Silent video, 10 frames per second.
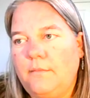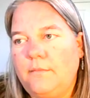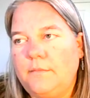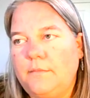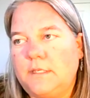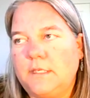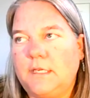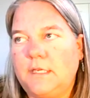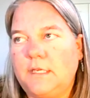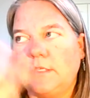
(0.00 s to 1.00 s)
to give
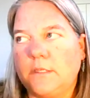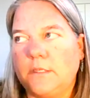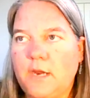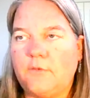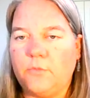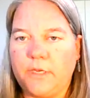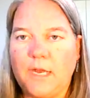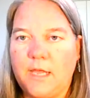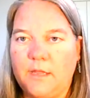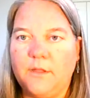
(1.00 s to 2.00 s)
us a break from looking
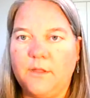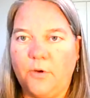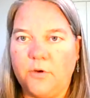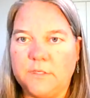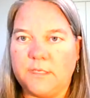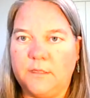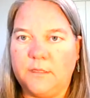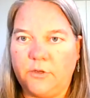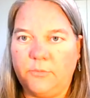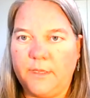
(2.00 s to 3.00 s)
at the person a
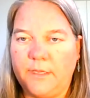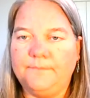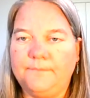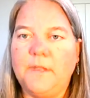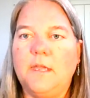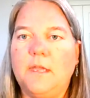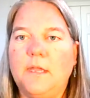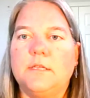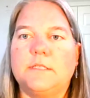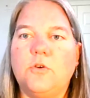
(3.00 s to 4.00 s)
little bit.
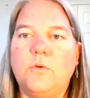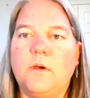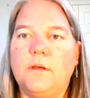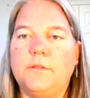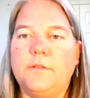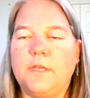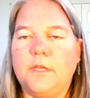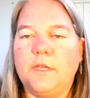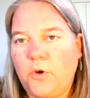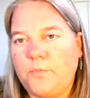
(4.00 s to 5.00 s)
So the other
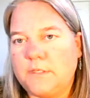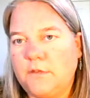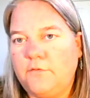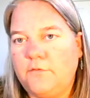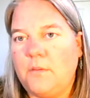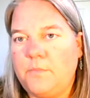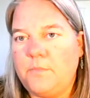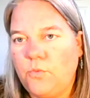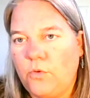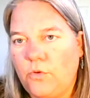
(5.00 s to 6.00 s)
purpose of
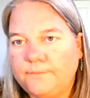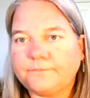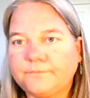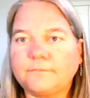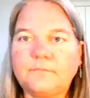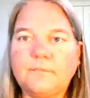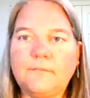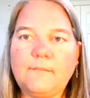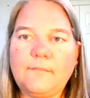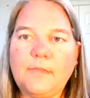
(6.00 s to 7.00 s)
B-roll
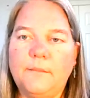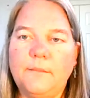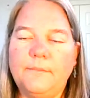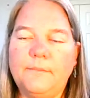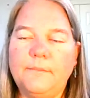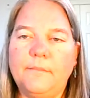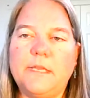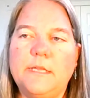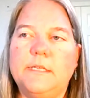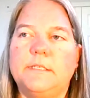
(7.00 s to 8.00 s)

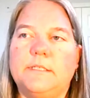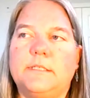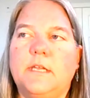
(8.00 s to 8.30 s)
is